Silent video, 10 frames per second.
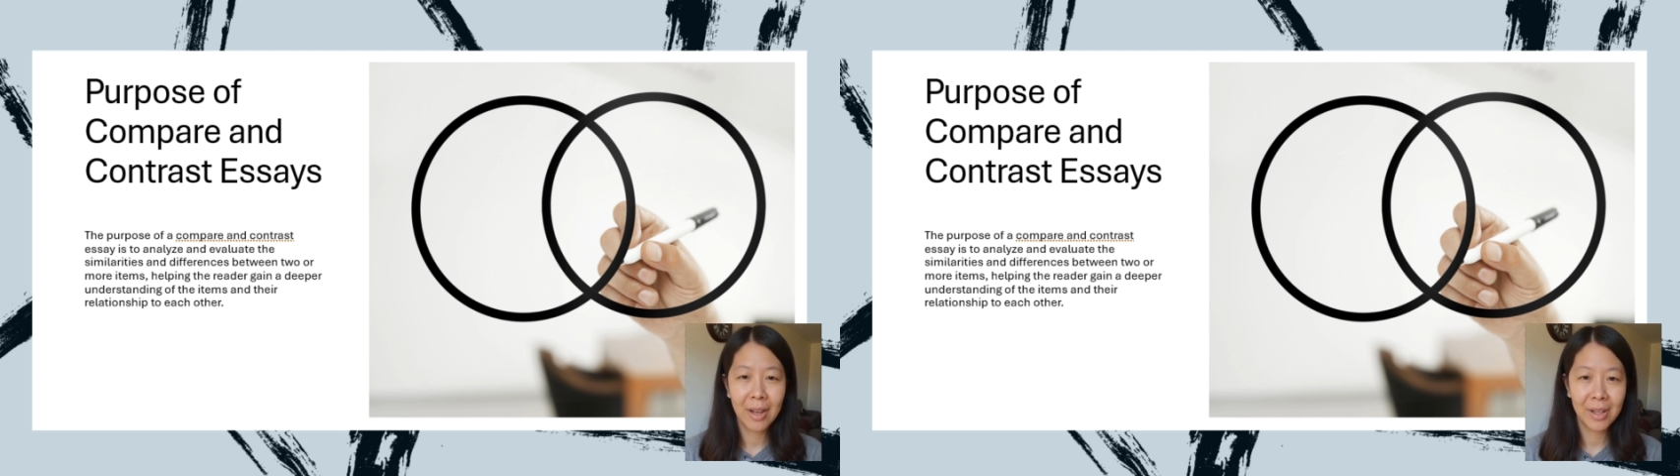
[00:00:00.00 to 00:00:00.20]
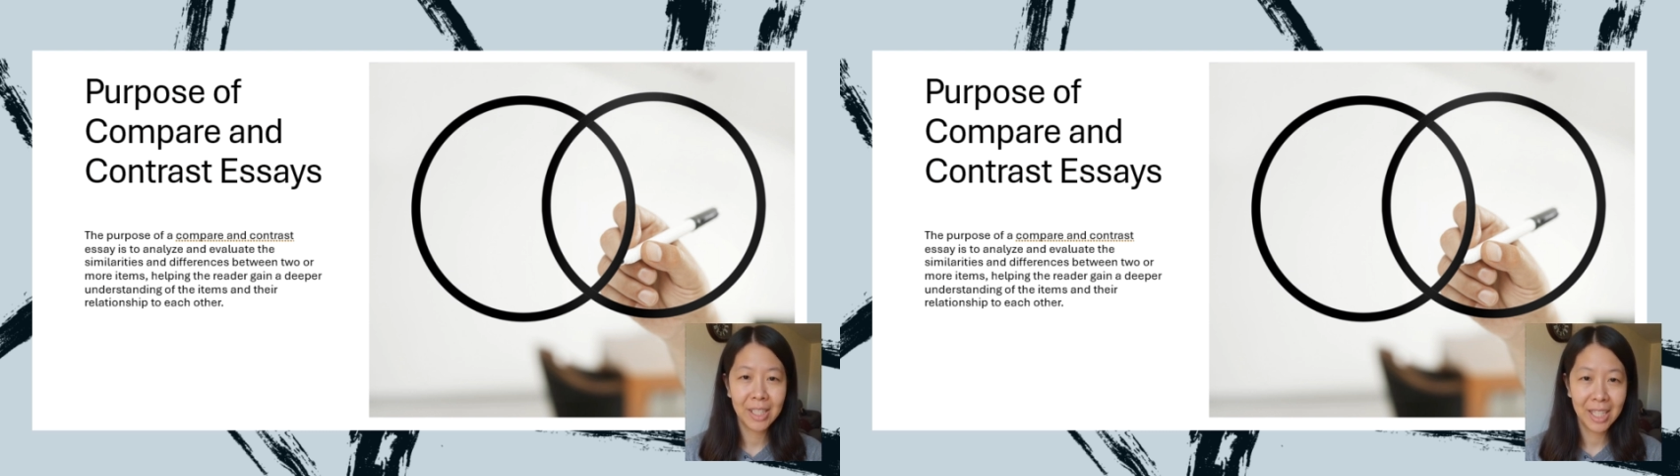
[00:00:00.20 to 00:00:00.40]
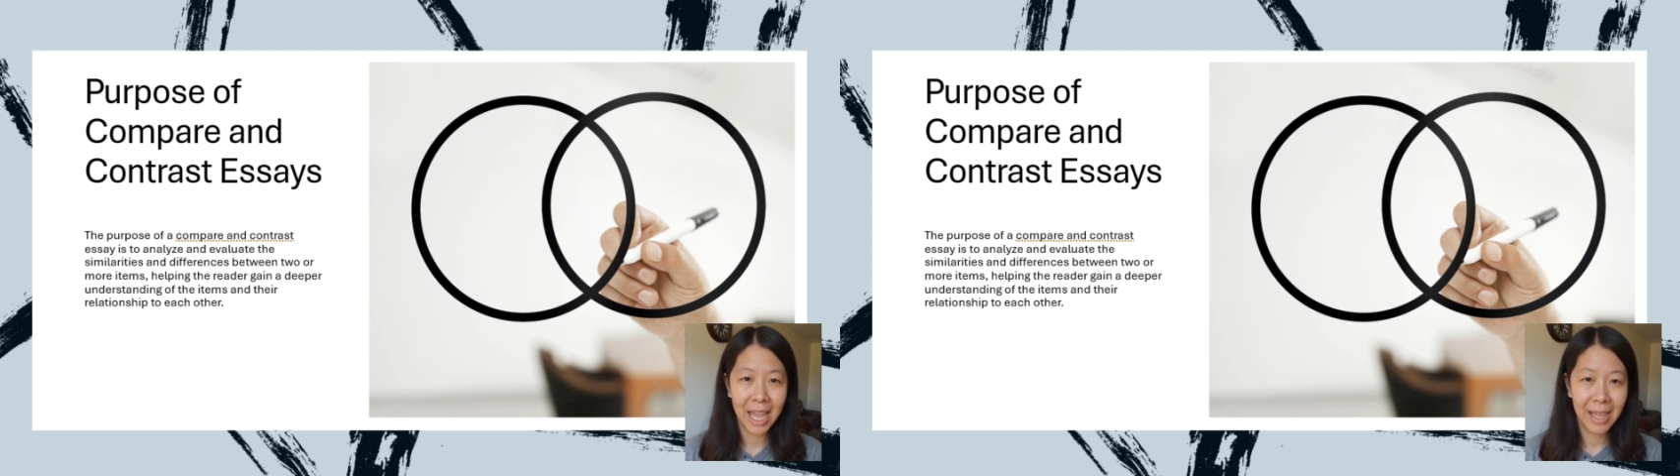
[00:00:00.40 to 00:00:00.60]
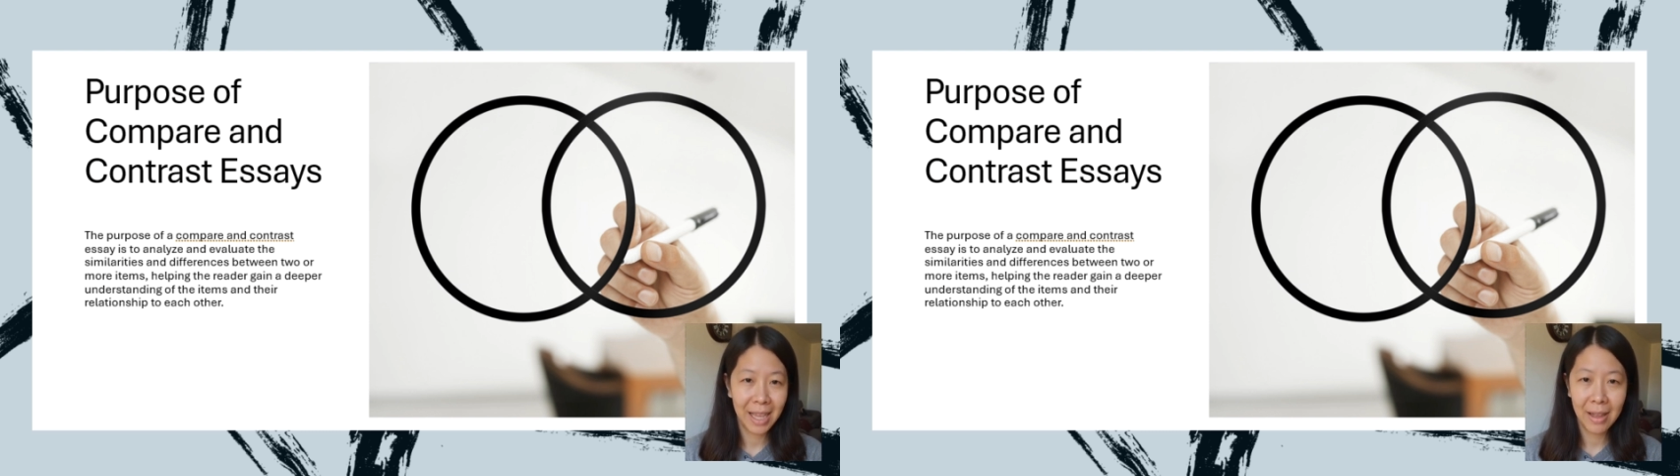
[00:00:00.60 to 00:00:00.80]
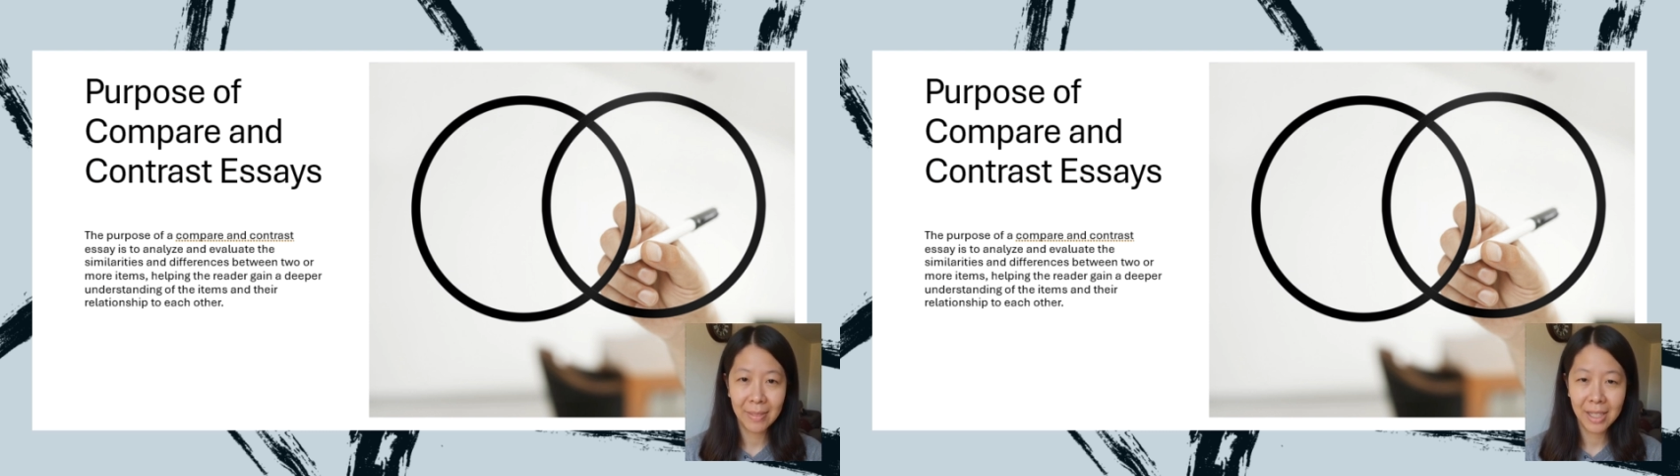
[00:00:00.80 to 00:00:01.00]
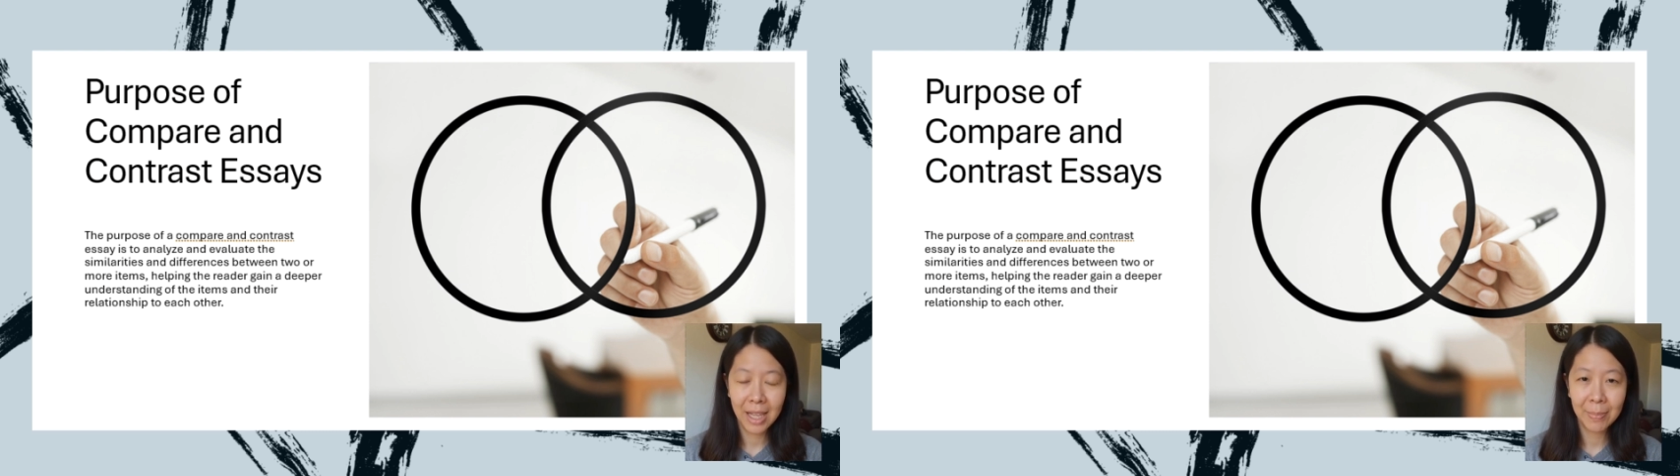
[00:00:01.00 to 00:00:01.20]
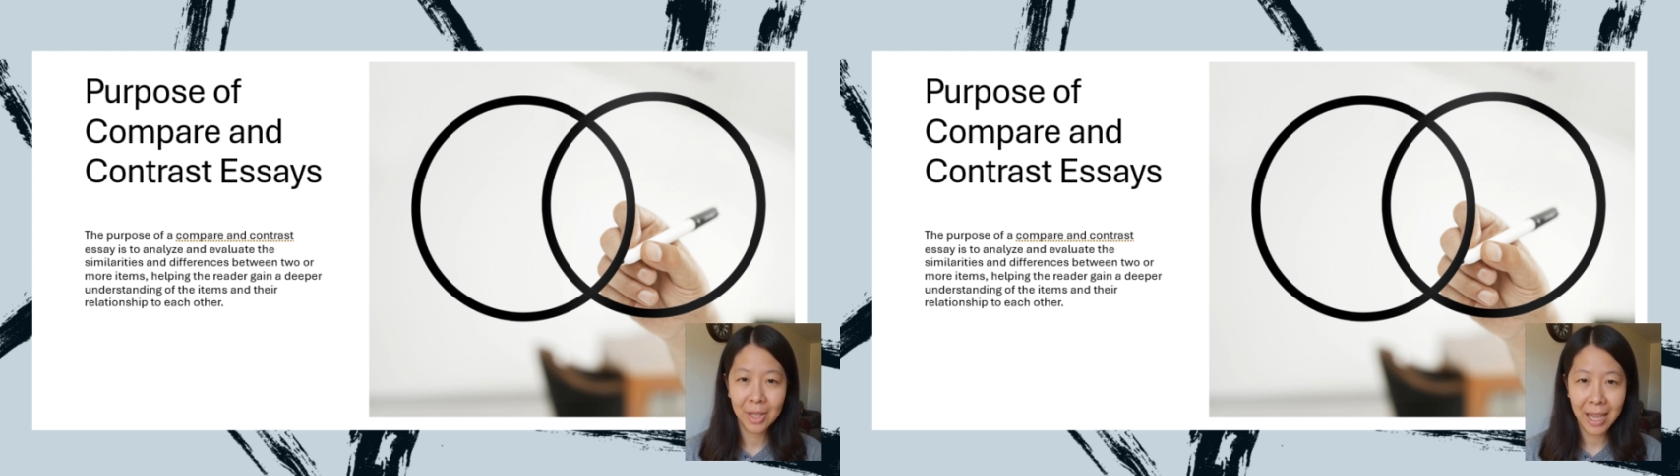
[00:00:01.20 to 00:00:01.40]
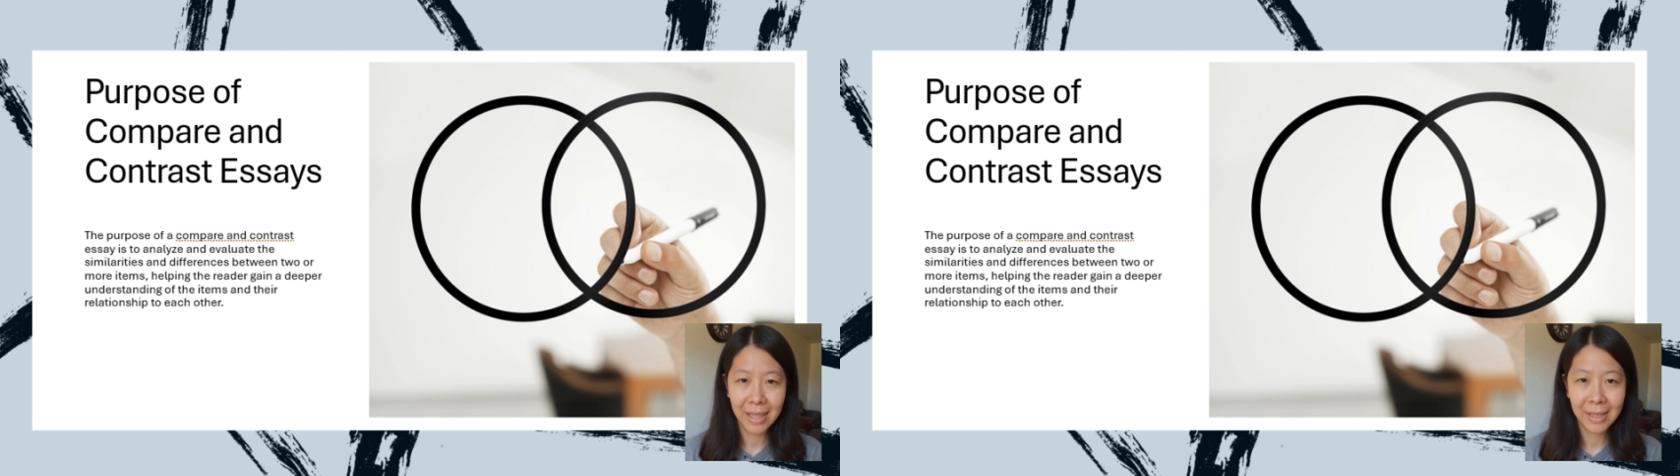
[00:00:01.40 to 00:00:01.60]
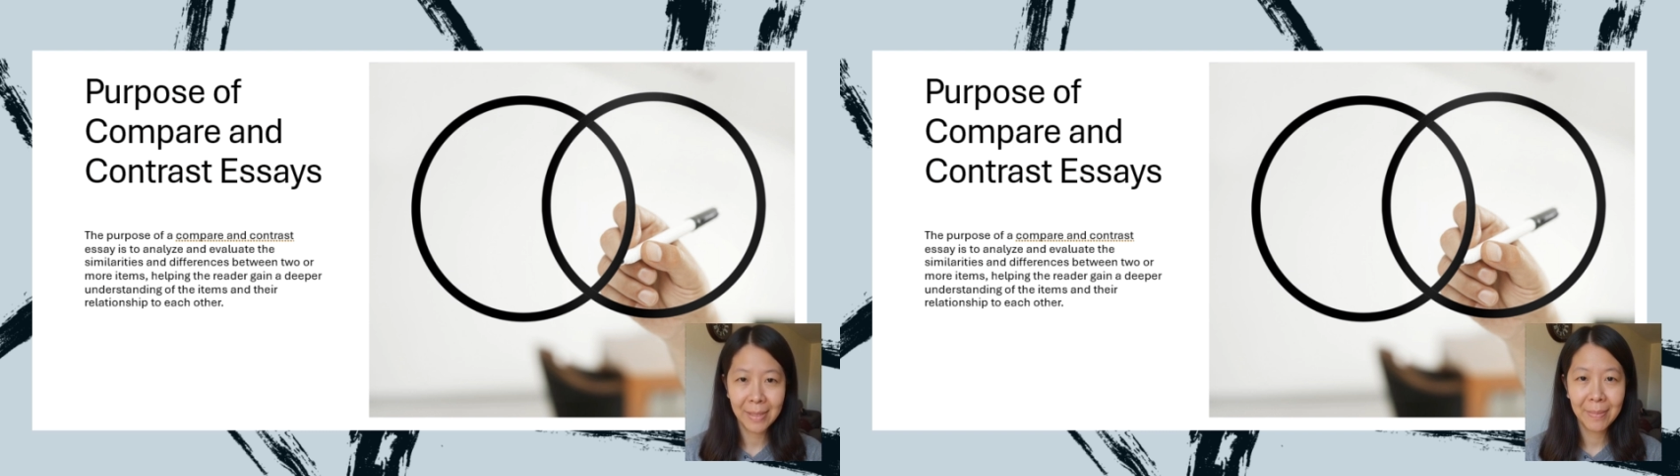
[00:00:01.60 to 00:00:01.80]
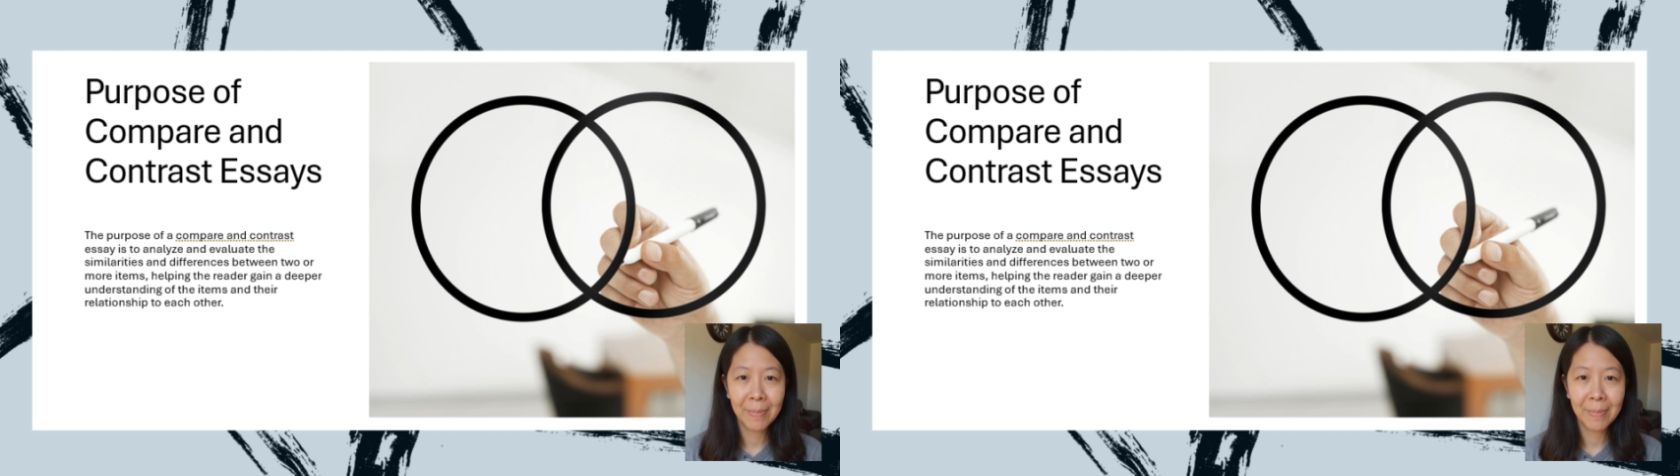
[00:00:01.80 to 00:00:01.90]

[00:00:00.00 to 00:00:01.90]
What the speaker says: understanding of the subjects.